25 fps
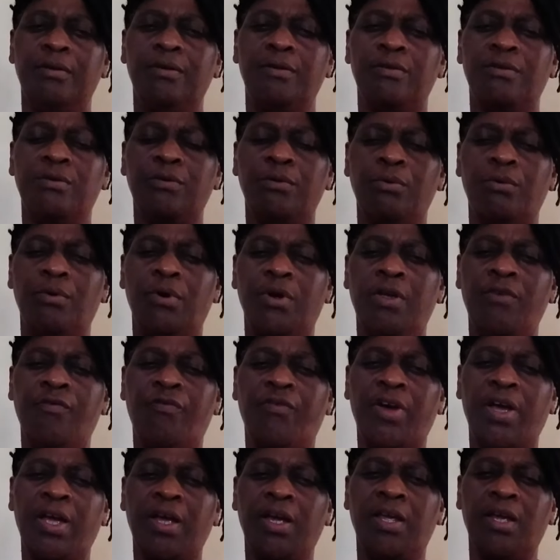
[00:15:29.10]
So
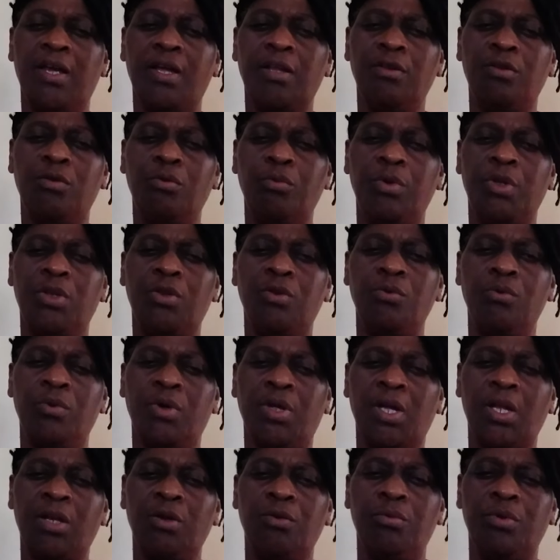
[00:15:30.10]
if I can do it, you
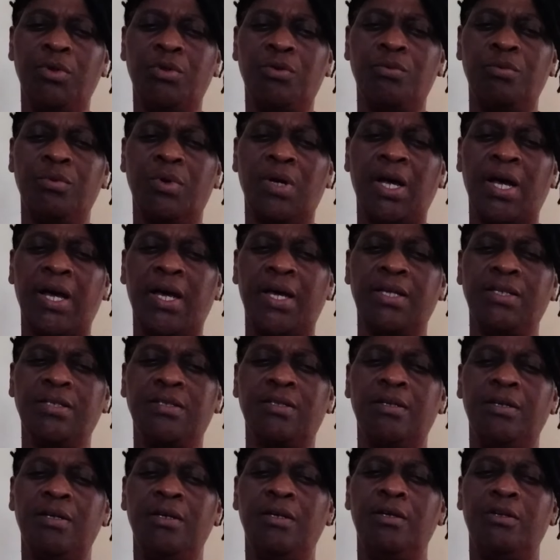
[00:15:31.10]
can do it too,
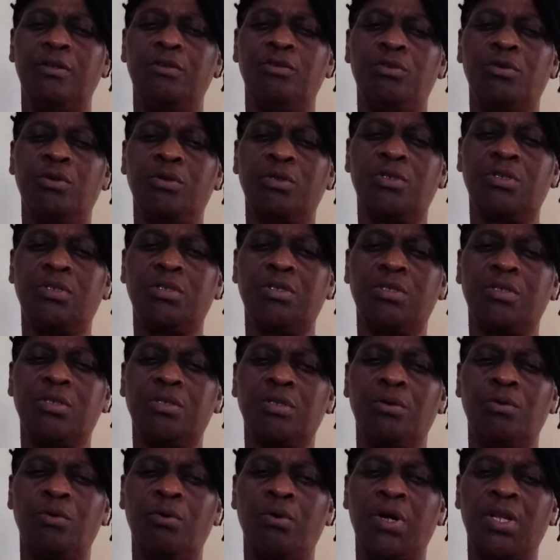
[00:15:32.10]
guys.
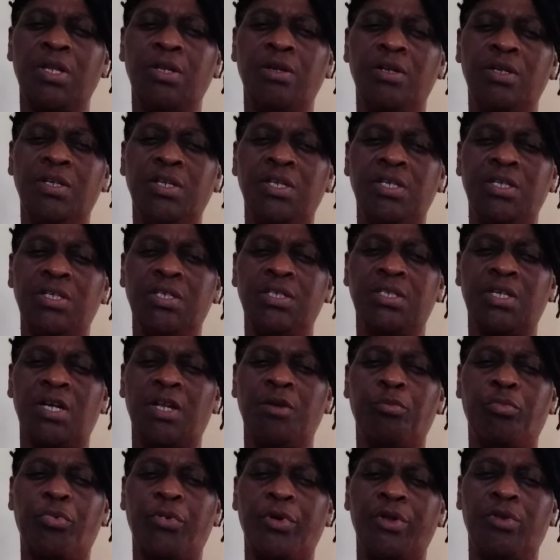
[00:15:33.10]
Just go on your knees
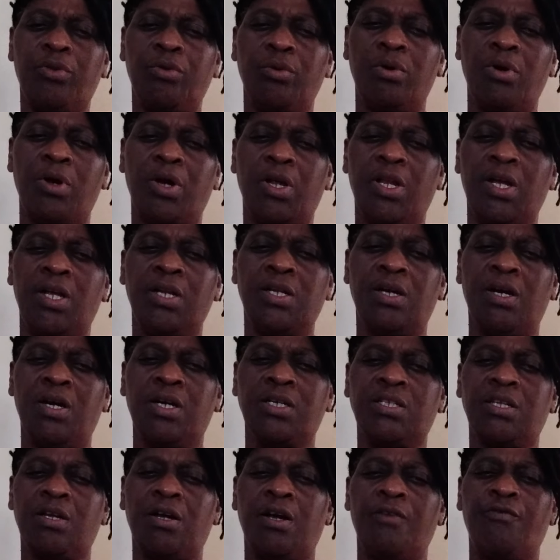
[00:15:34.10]
and pray to God and
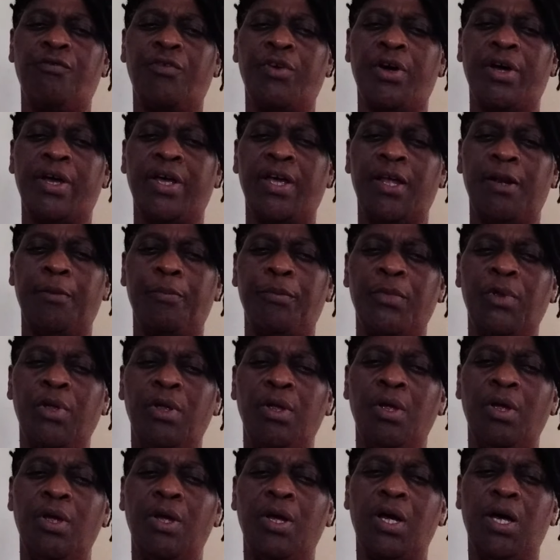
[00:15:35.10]
ask God for help.
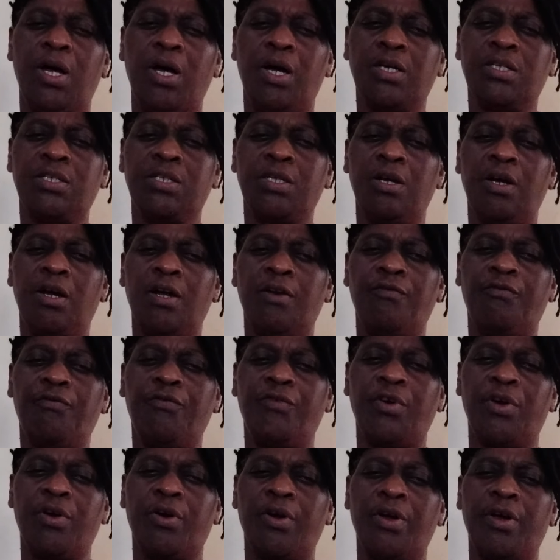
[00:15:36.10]
Ask God
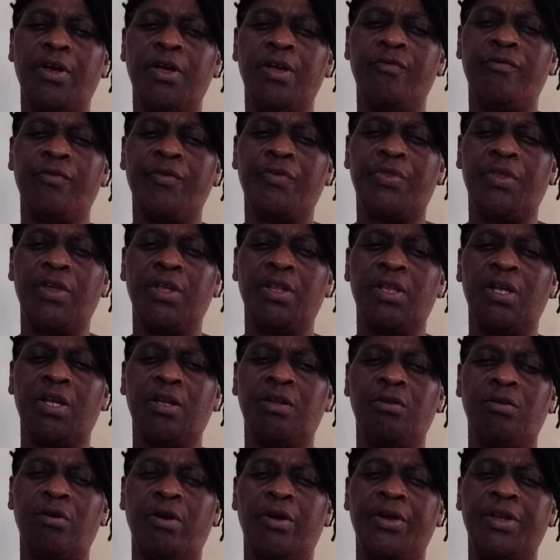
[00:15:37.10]
for everything
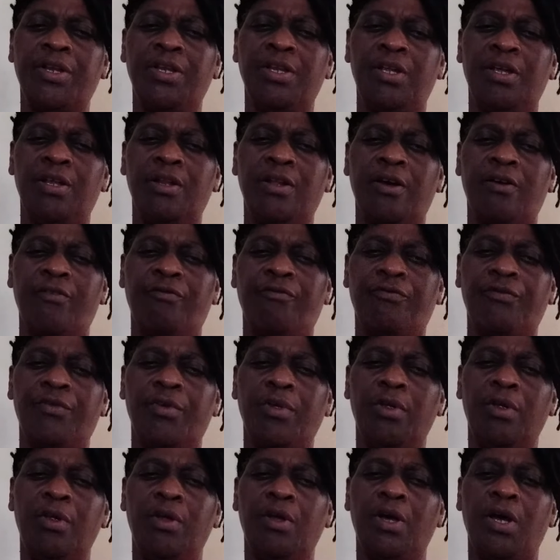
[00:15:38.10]
that you're in need of
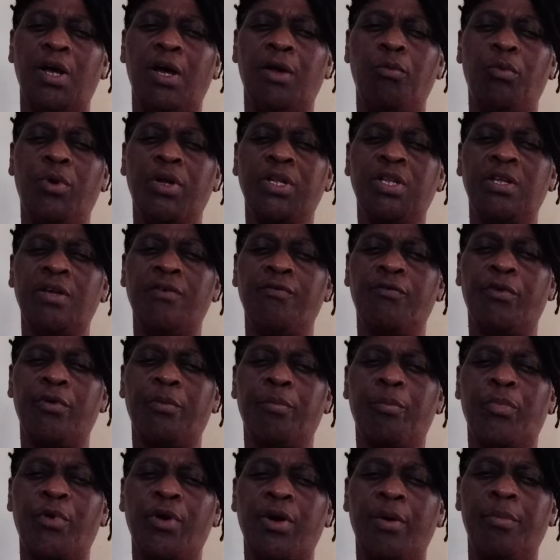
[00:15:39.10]
and whatever
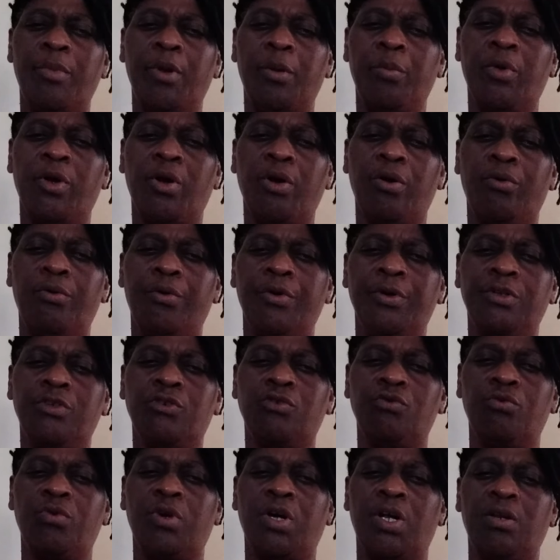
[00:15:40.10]
problem you're going
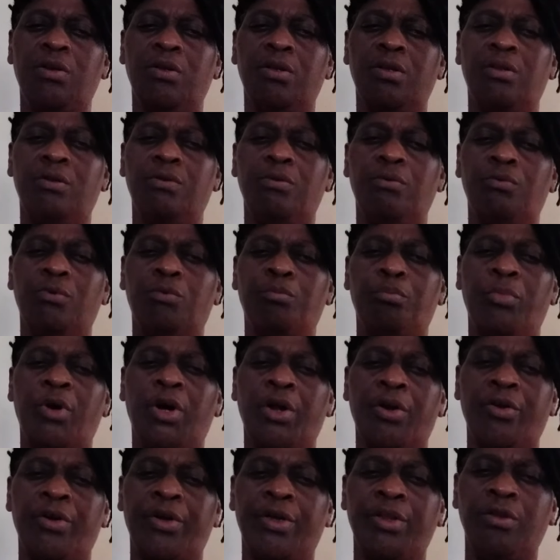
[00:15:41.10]
through and
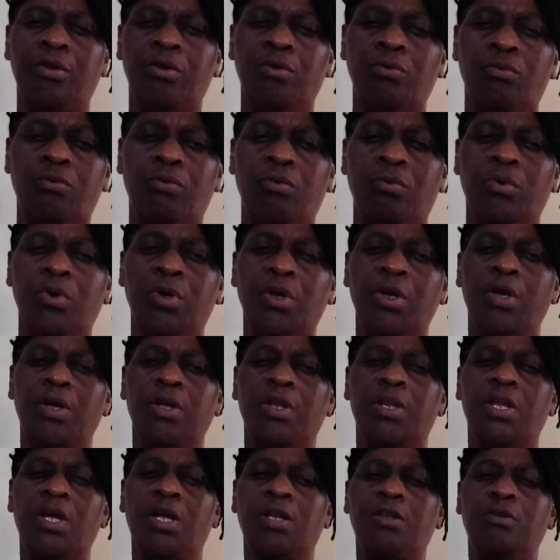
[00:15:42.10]
bothering you
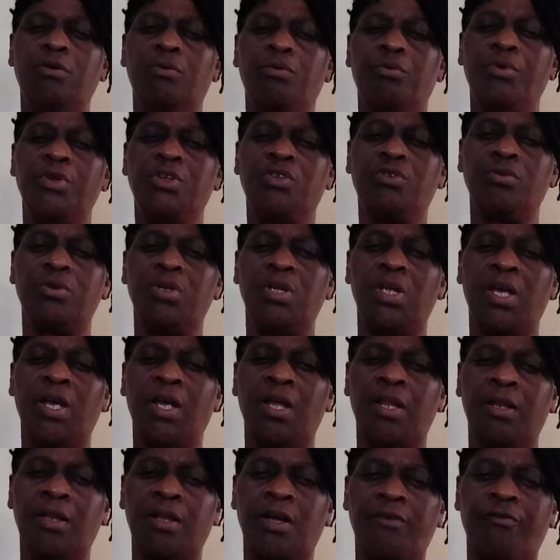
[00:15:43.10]
that you reach the
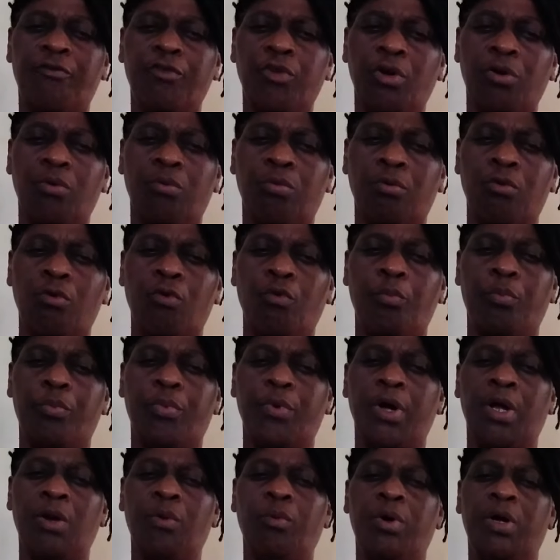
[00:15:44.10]
end of your rope
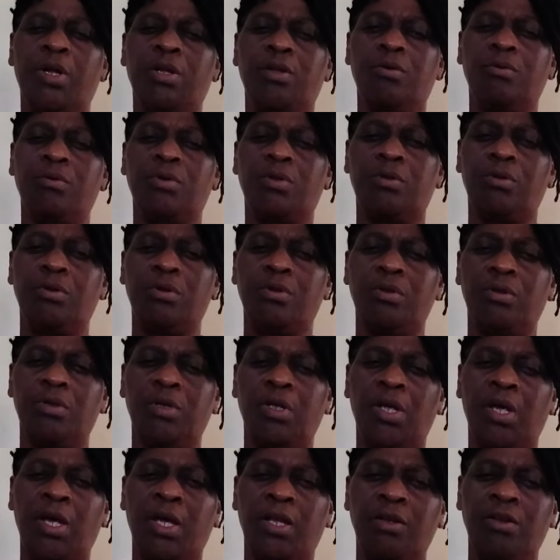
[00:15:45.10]
and want to
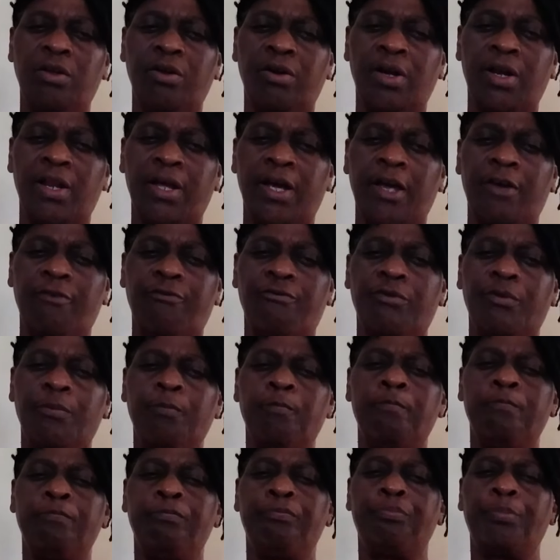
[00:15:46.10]
end your life,
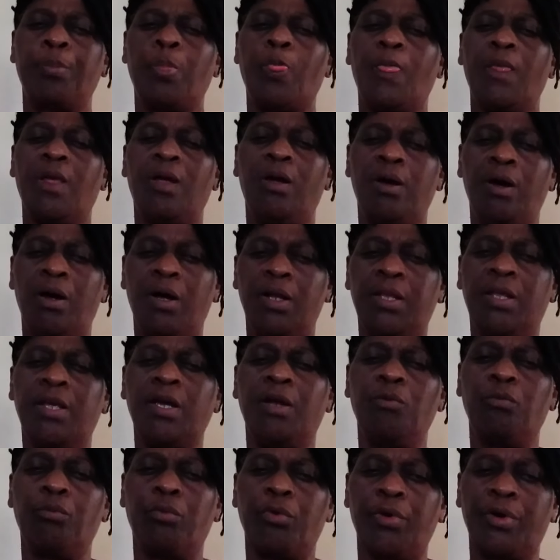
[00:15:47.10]
God
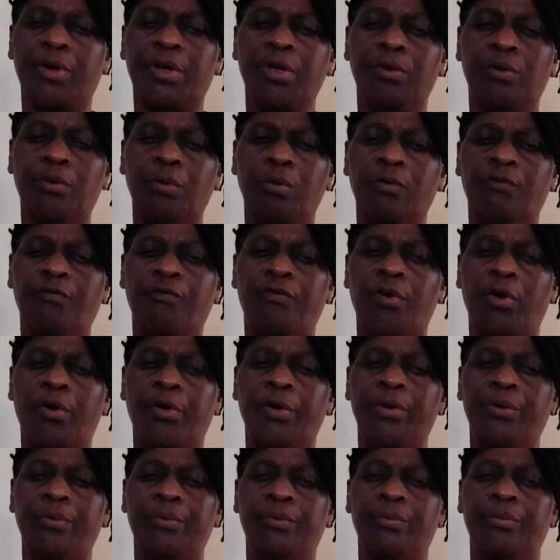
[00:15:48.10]
can work it out
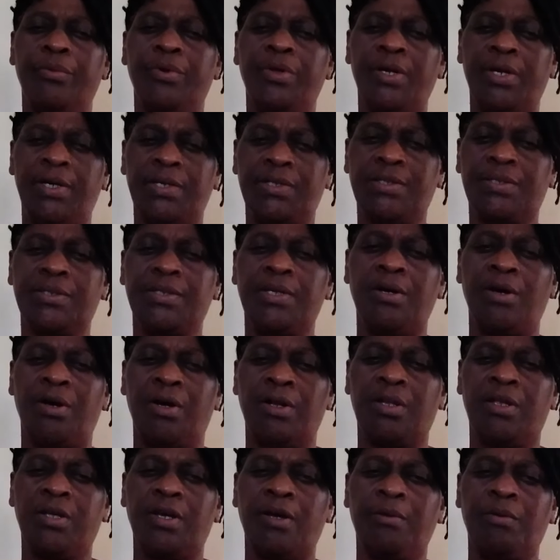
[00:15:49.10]
for you. Yes,
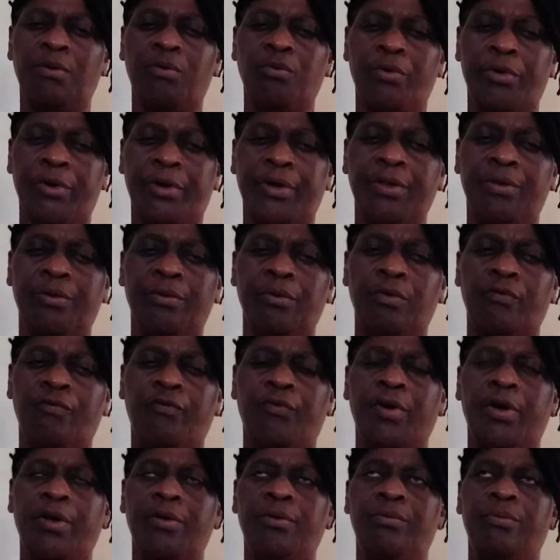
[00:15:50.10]
God can work it out
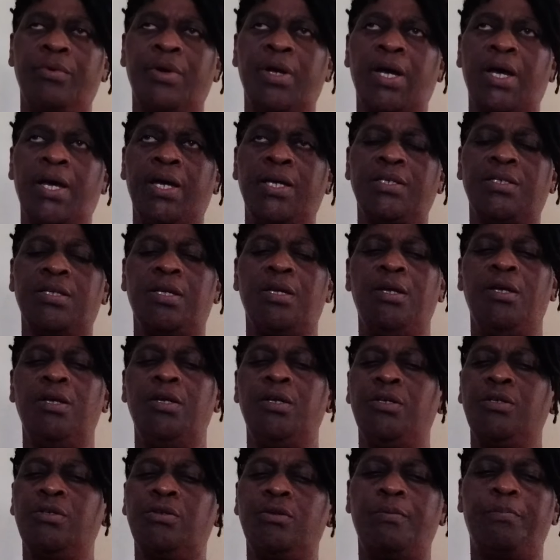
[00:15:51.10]
for you guys.
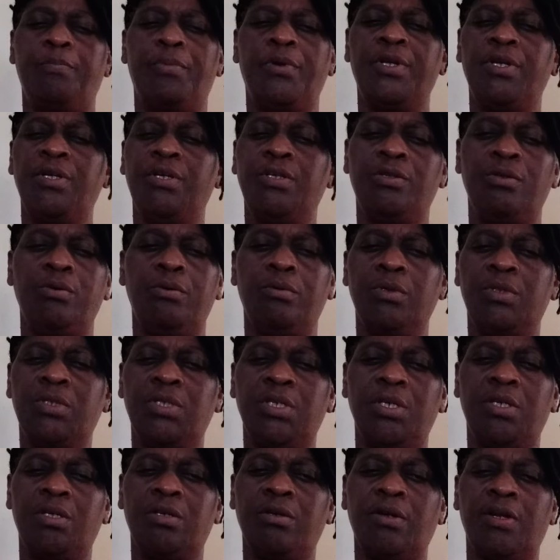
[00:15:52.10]
So please don't
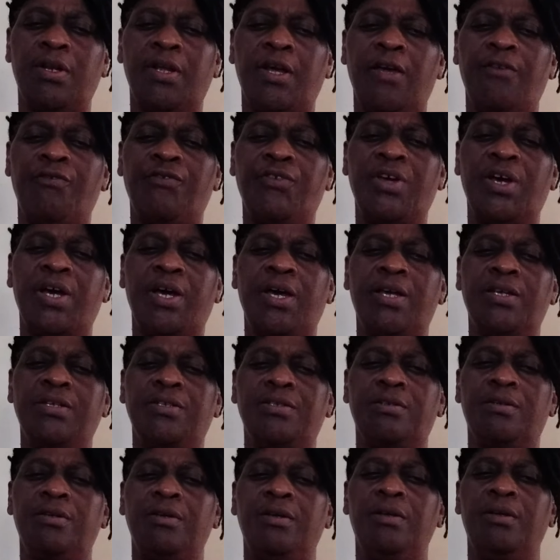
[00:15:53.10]
take your life,
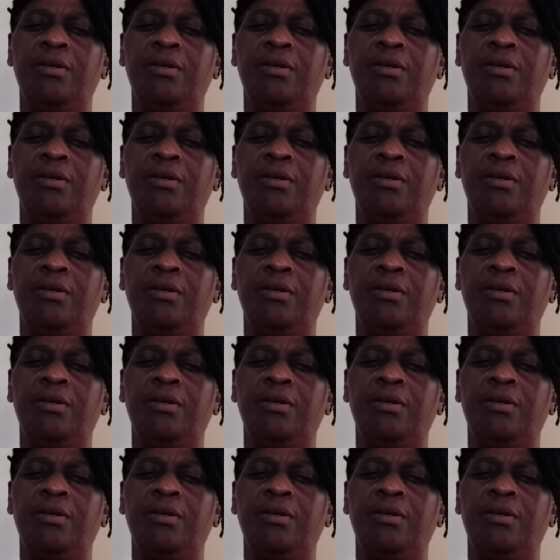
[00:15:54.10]
guys.